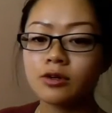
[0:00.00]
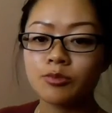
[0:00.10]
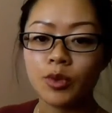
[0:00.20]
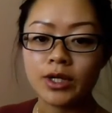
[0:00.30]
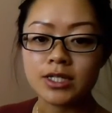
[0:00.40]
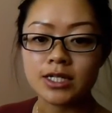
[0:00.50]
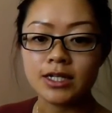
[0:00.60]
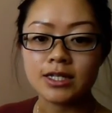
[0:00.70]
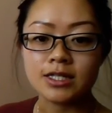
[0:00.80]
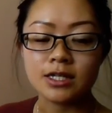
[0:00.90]
are
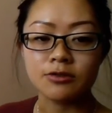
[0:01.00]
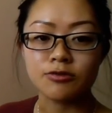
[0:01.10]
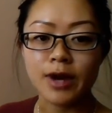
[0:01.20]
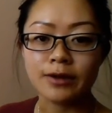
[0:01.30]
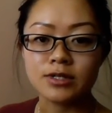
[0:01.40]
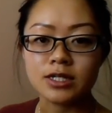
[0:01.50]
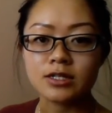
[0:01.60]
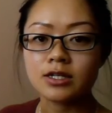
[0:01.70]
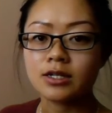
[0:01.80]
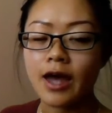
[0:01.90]
pointed instead of
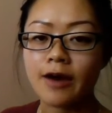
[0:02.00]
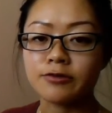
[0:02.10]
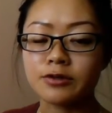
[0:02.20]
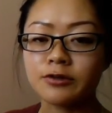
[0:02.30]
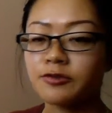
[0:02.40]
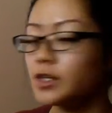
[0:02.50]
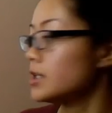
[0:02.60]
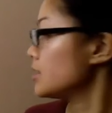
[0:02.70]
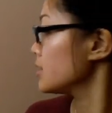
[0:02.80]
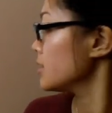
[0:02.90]
rounded after a
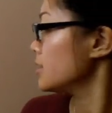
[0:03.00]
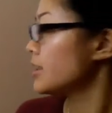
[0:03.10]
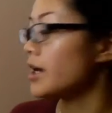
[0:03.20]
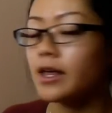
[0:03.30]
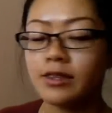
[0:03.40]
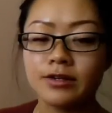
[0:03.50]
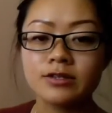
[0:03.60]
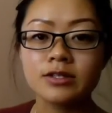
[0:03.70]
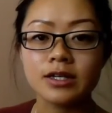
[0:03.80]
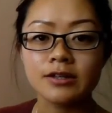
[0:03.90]
feed, and there
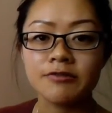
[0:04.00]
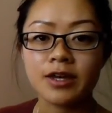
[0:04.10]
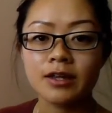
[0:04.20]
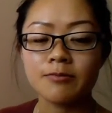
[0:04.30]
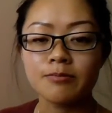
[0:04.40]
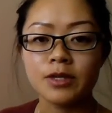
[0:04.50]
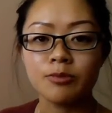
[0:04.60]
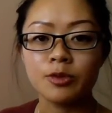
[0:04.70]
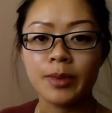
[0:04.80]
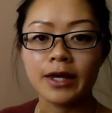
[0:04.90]
is significant
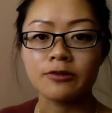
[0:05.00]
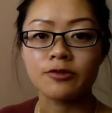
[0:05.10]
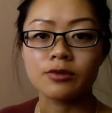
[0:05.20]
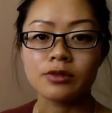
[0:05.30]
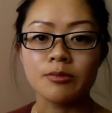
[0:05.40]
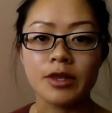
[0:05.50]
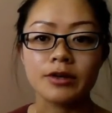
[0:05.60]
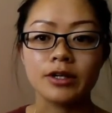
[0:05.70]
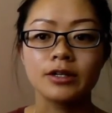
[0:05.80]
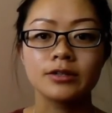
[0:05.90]
nipple pain for the
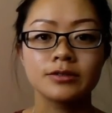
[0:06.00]
mother.